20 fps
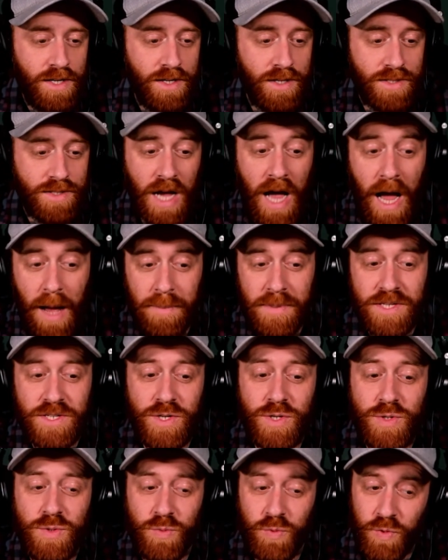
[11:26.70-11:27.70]
Thomas
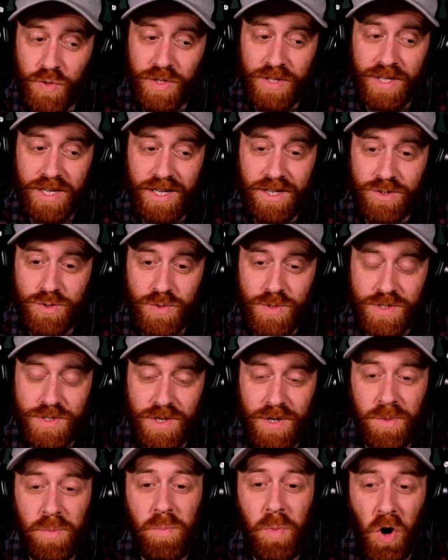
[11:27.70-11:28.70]
is really
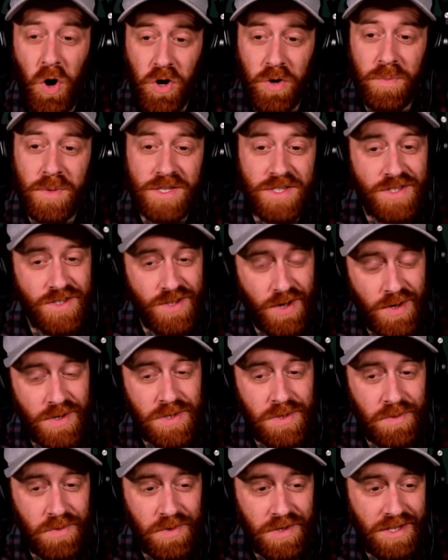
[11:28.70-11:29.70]
interesting. Barnabas is
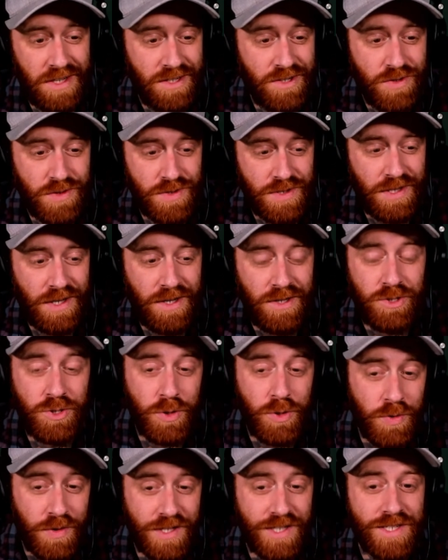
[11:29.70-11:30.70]
also really interesting.
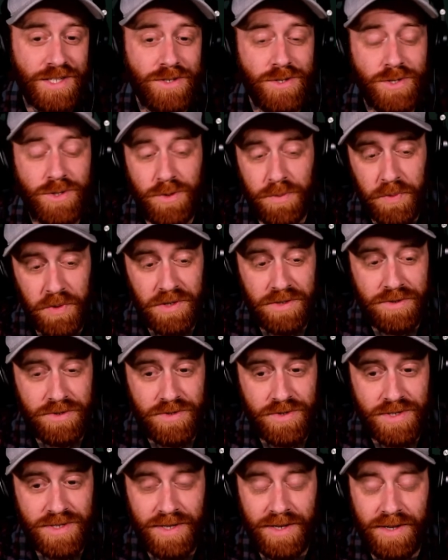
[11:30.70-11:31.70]
Judas is super
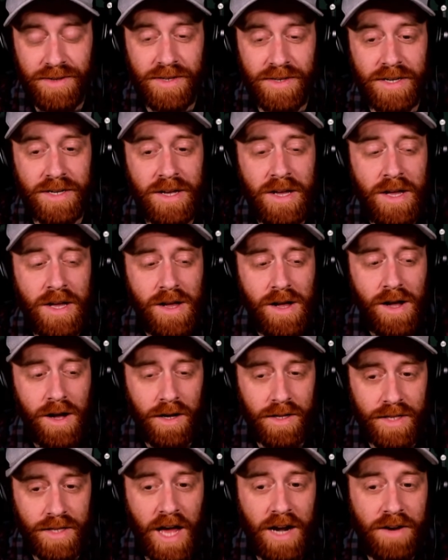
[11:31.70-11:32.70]
interesting.
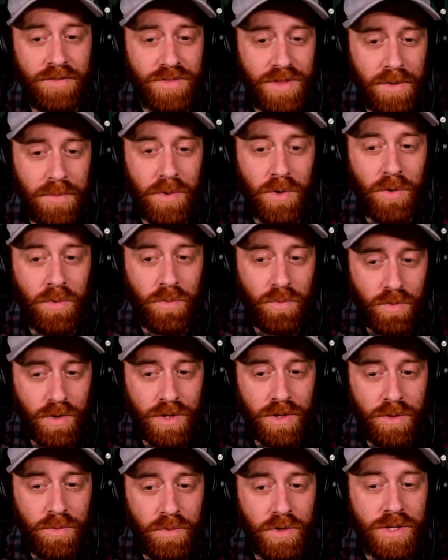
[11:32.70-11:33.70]
A lot of them are
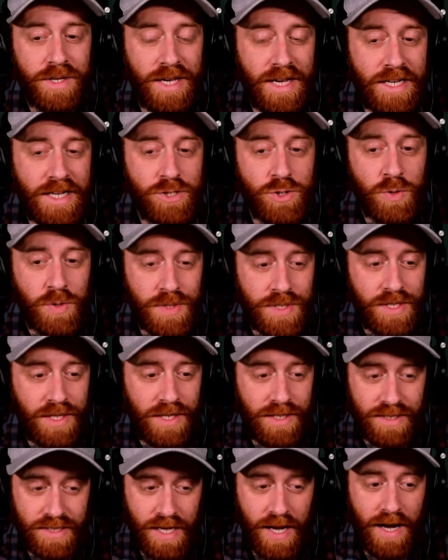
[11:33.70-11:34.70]
really, really
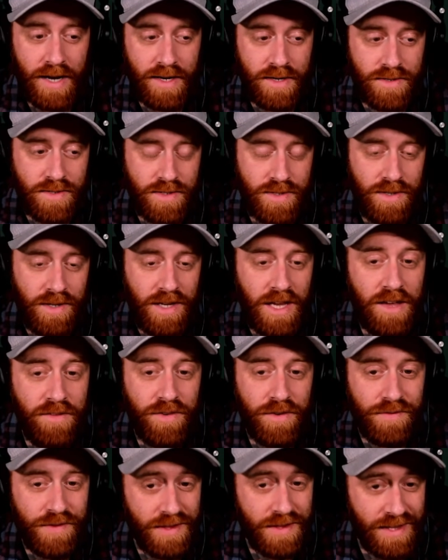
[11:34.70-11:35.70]
interesting texts. Even
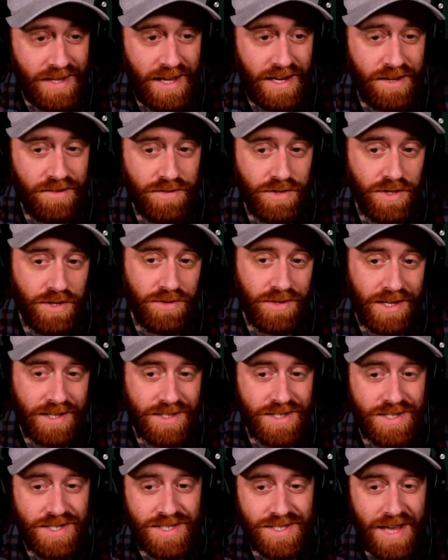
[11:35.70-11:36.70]
if at the end of it, you're
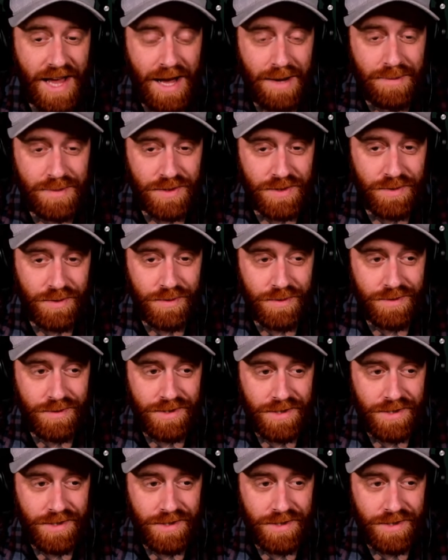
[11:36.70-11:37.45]
this is absolute